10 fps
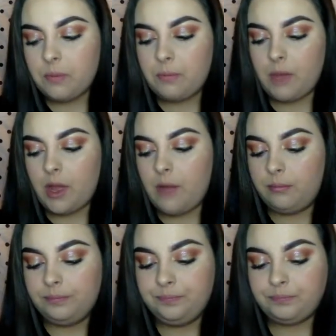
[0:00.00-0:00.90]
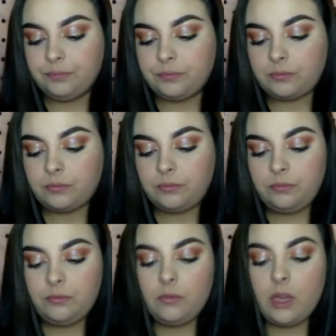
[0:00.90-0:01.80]
But
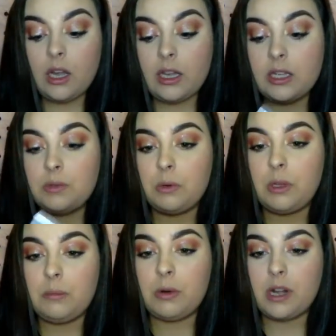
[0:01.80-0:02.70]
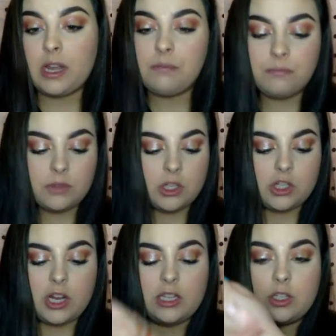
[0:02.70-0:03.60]
it is really pretty. The
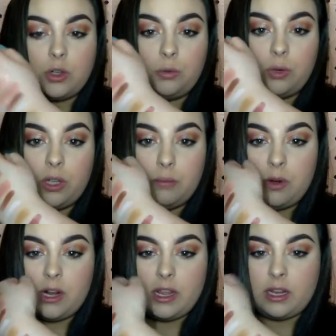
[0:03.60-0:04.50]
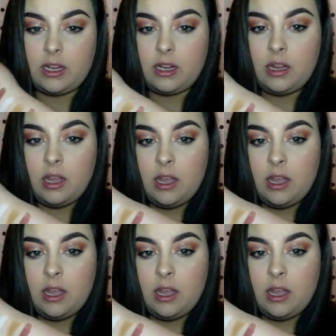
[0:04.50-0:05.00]
shades are really pretty in it.